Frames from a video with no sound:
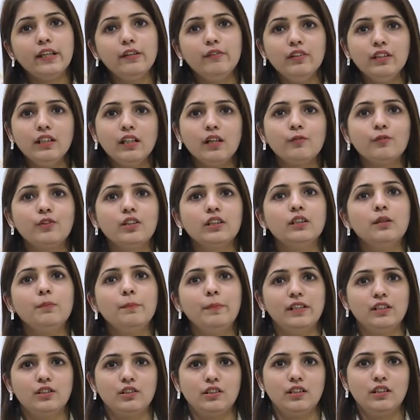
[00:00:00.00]
even after the
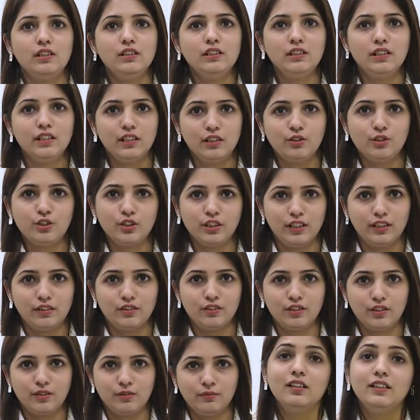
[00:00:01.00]
patient is
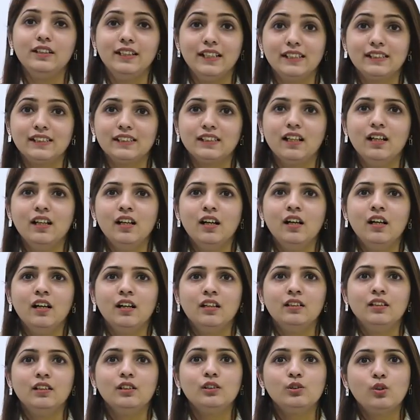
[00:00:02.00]
discharged. Yes,
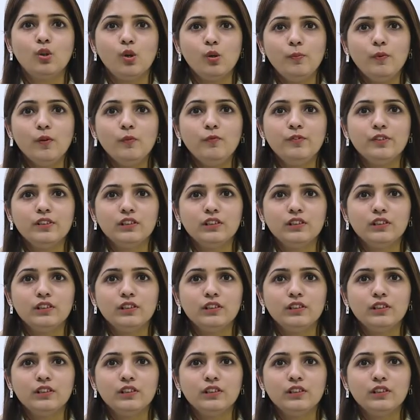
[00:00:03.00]
the scope of